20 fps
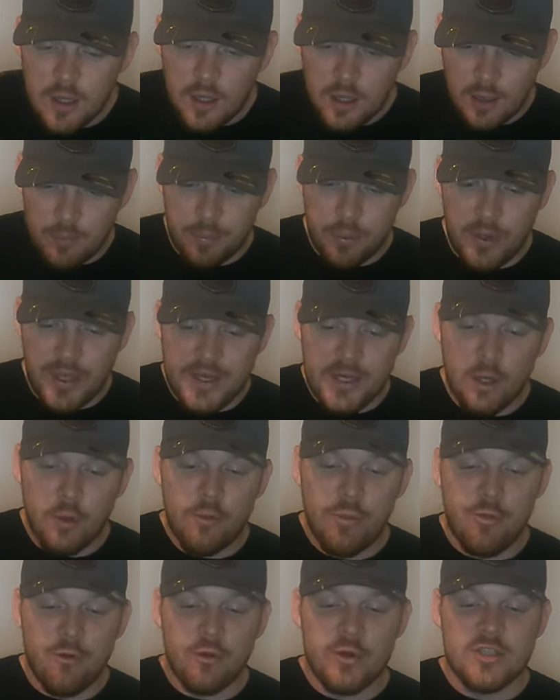a Plano
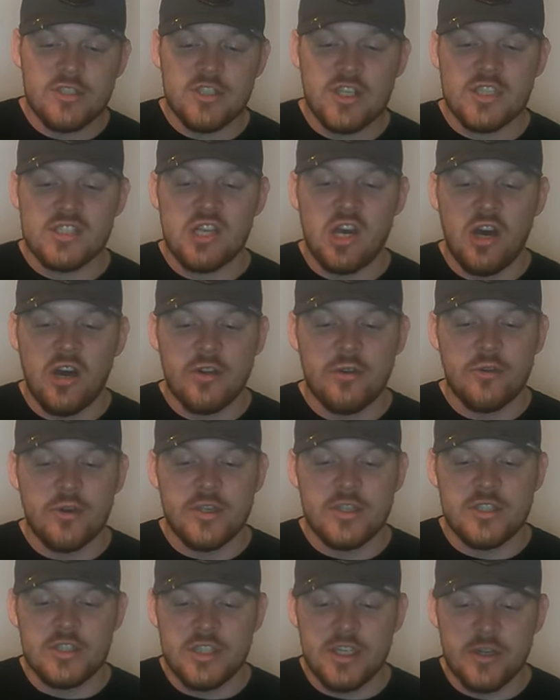
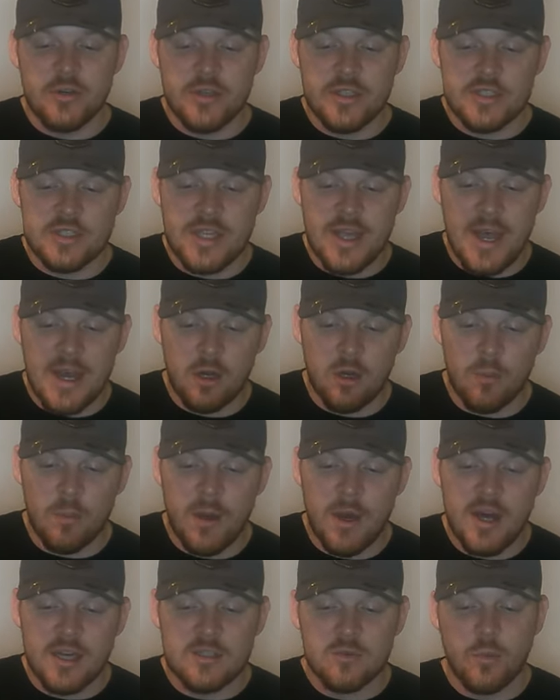3600 series tackle
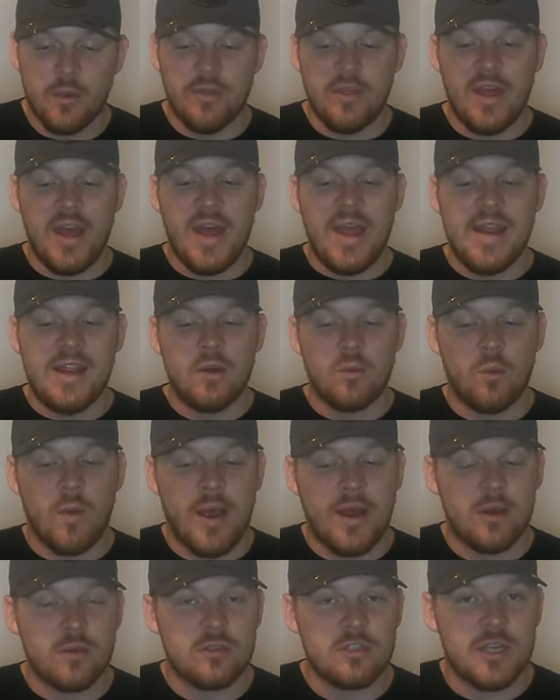box with 8
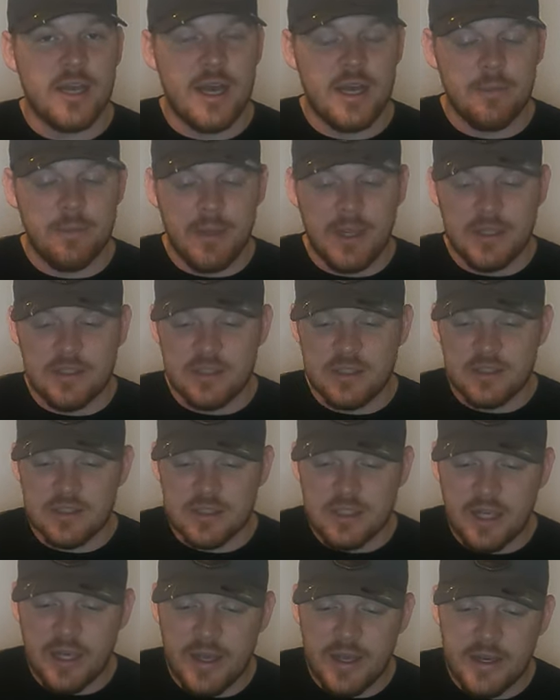rattle shad baits
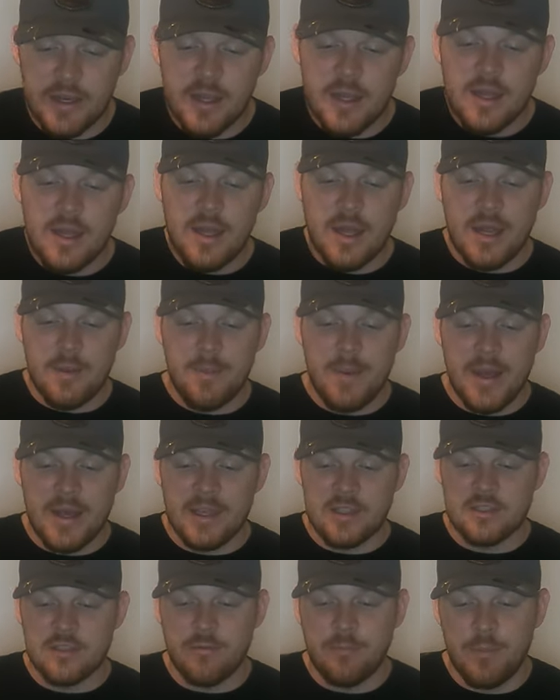inside, a
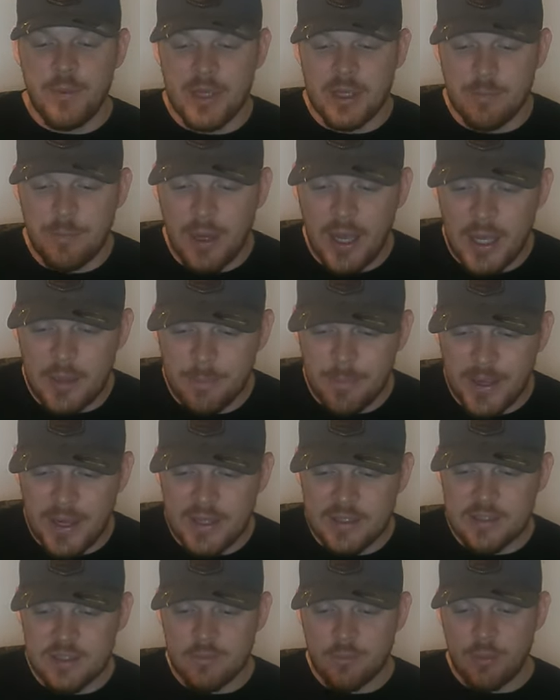package of Big Bite
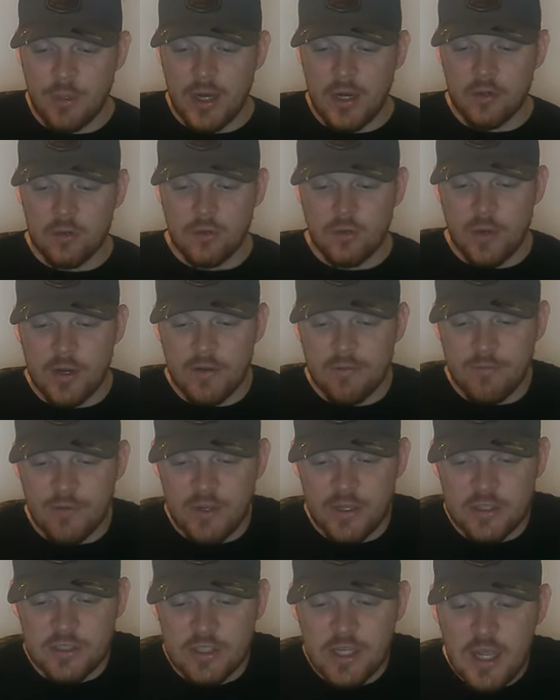baits and brown
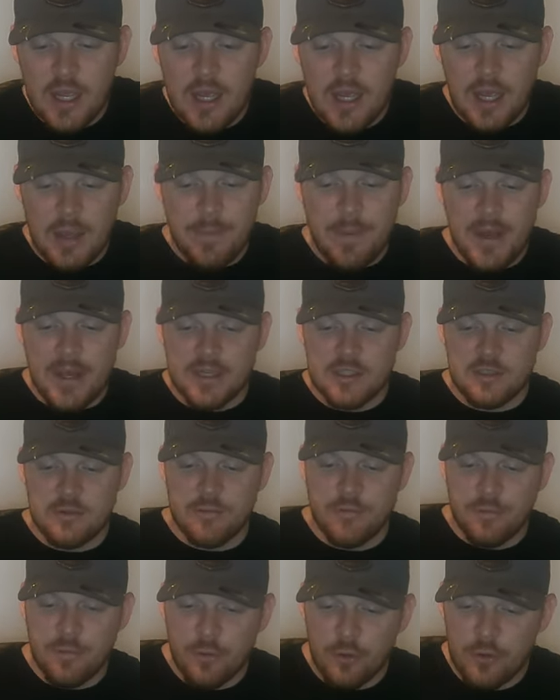crayfish, a package
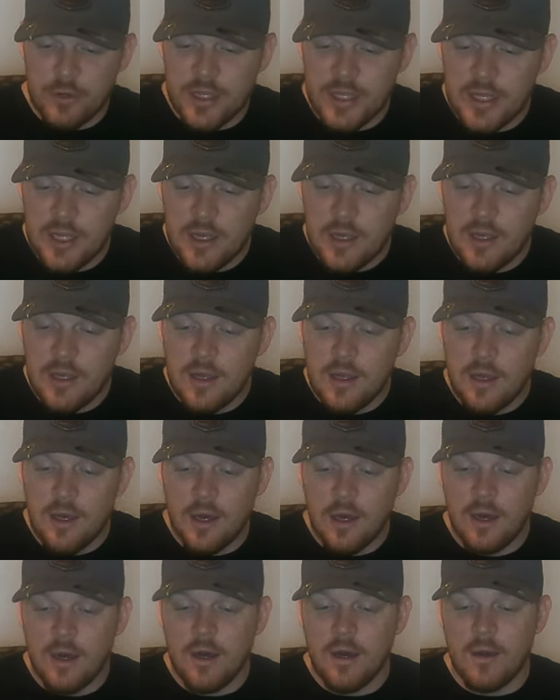of 30
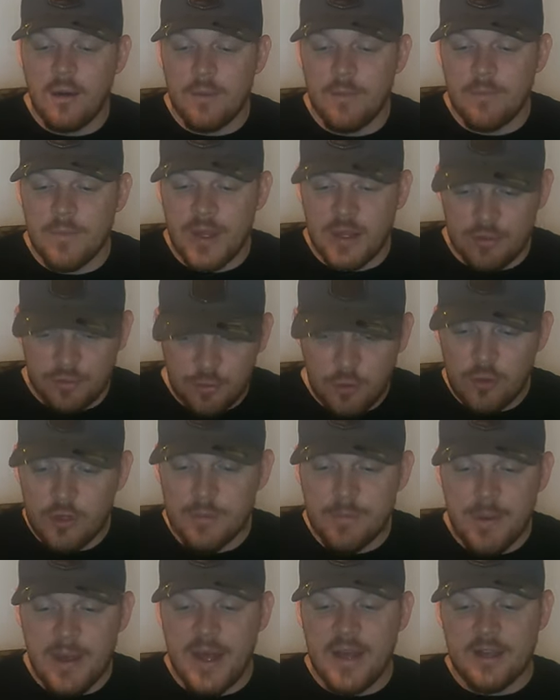
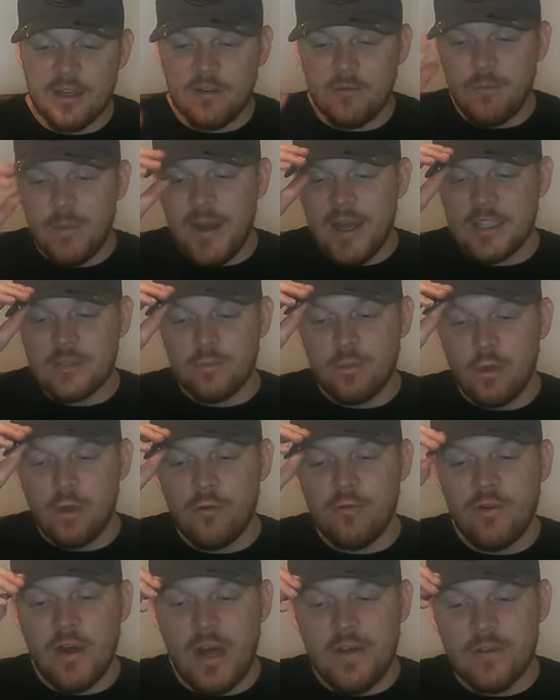pack of Bass
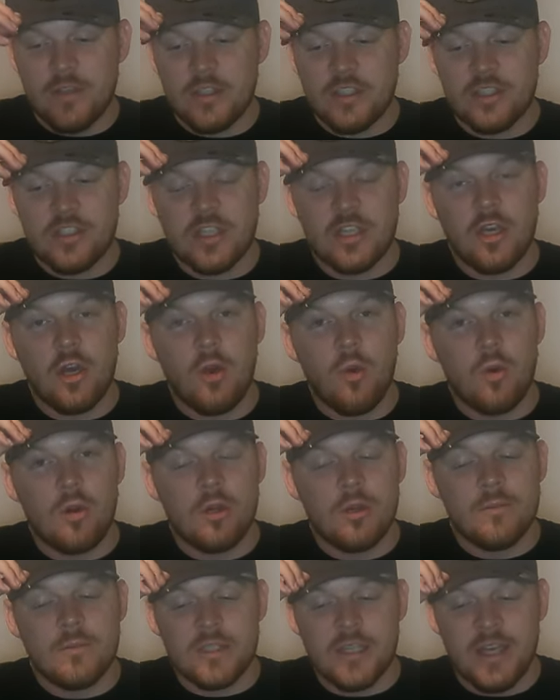Pro 5-inch sticko
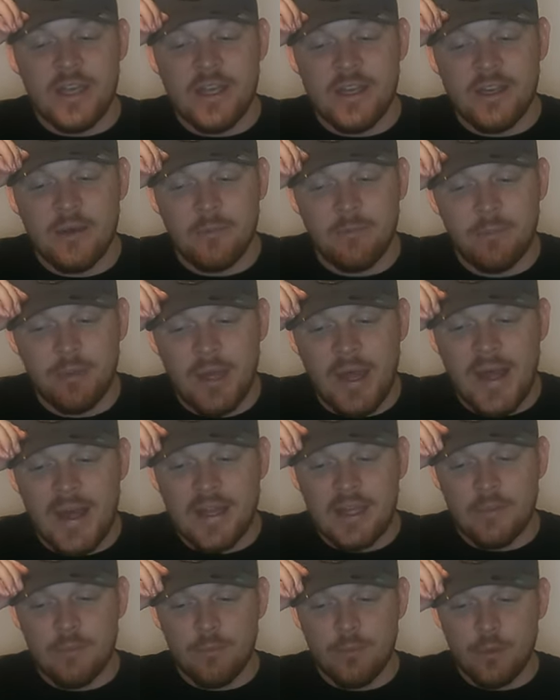worms in
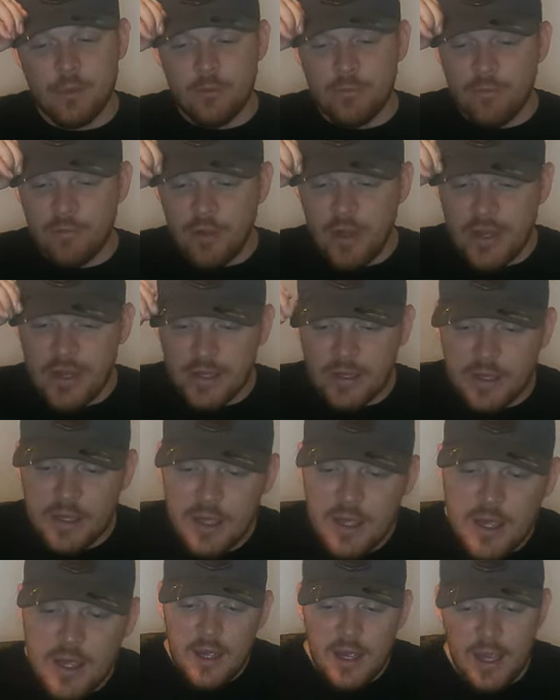black and blue flake,
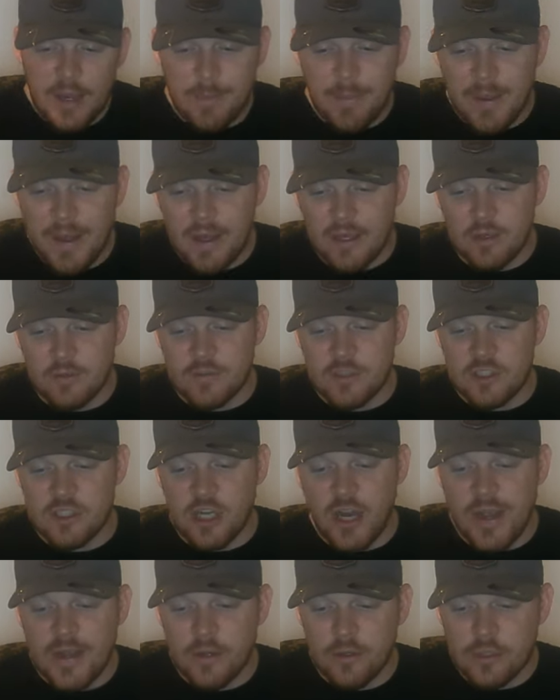a pack of
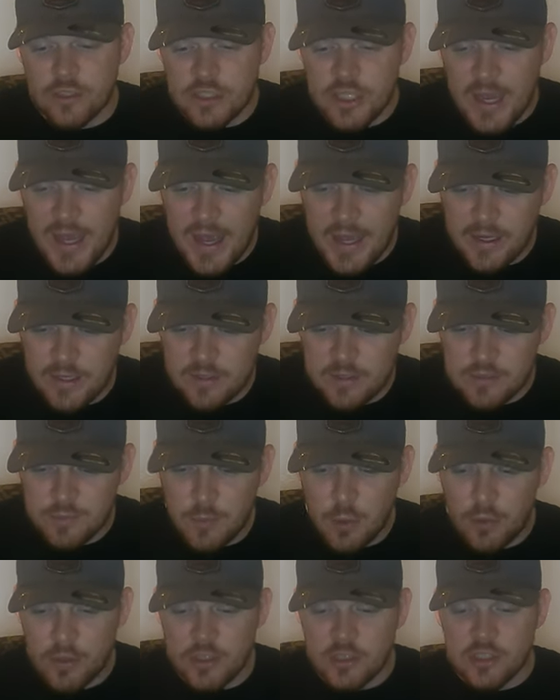Shiner Shad and
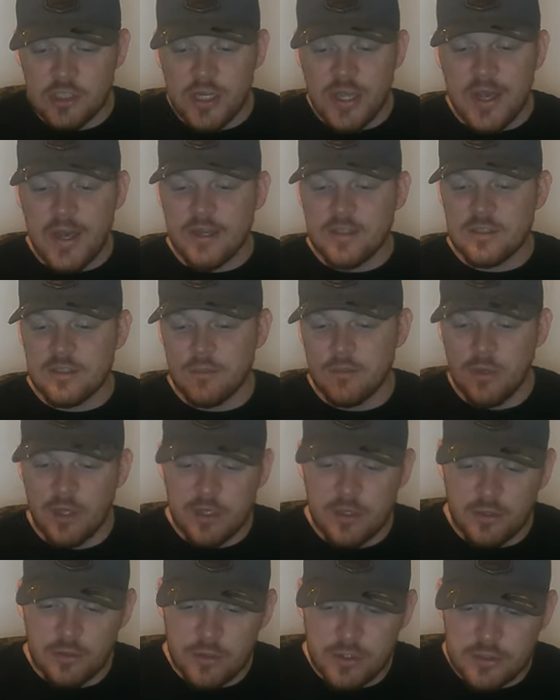Smoking Shad, some
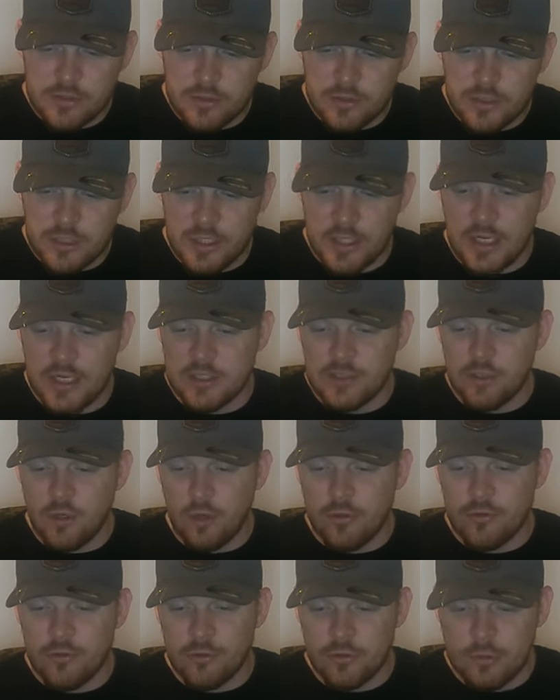Lunker Lizards in a
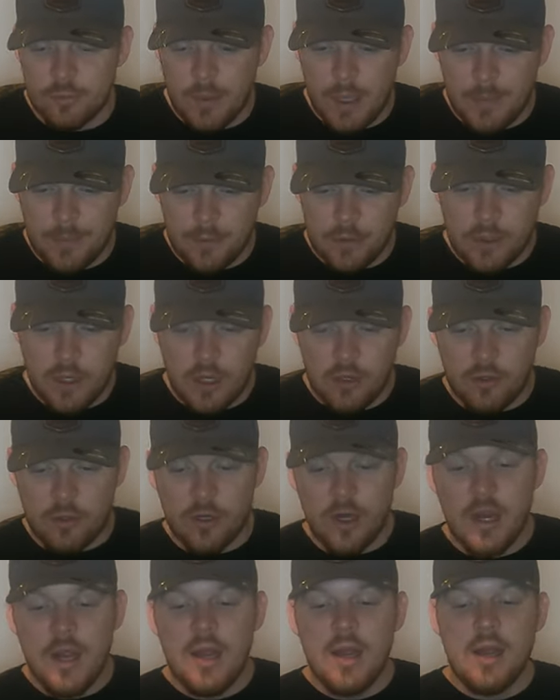chartreuse pepper
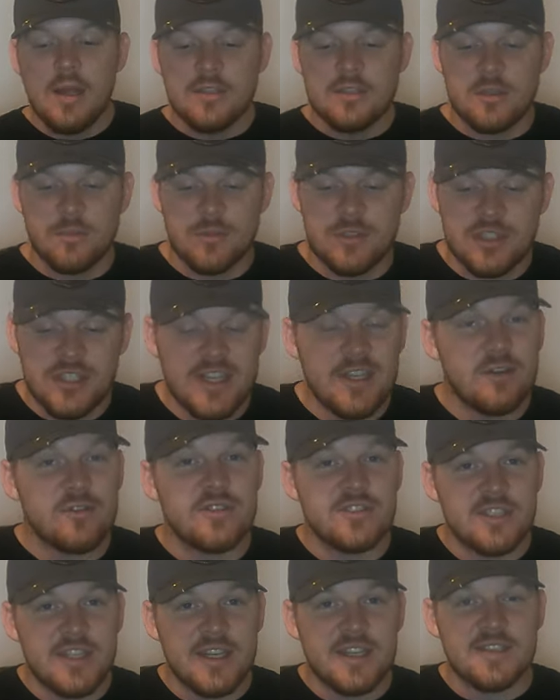color, some Sinker
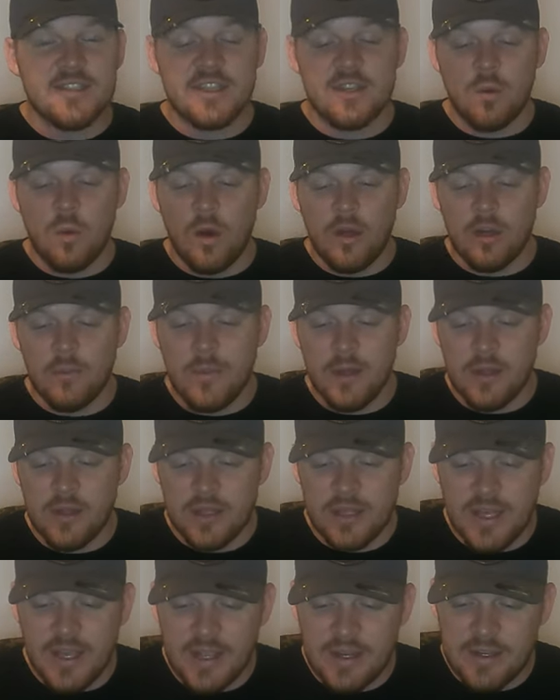Sticks in
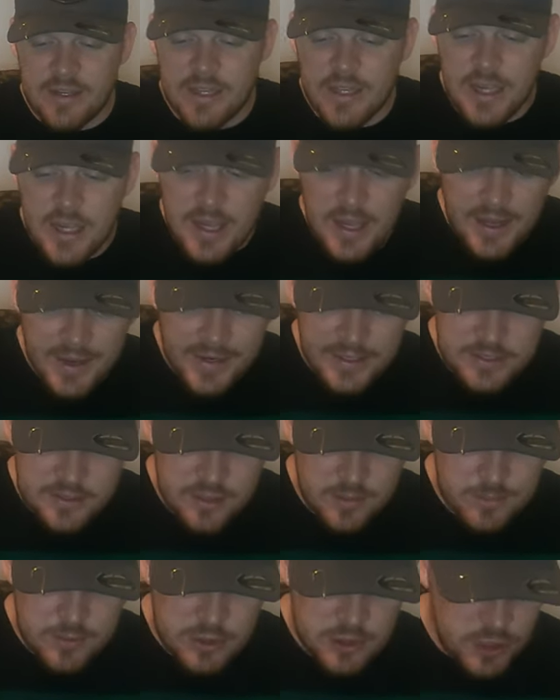watermelon candy, and
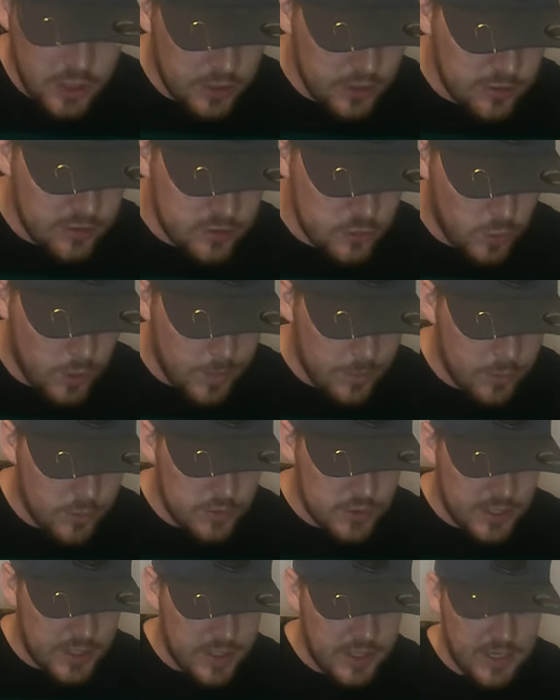some Shutter
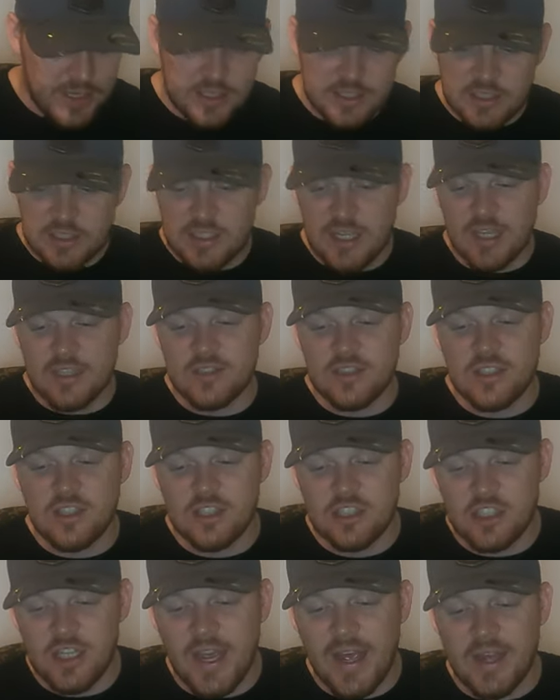Swimmers in a sexy
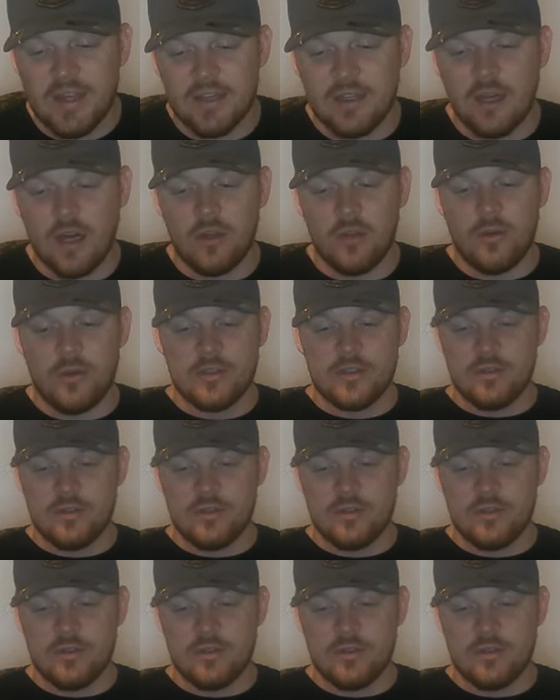shad color.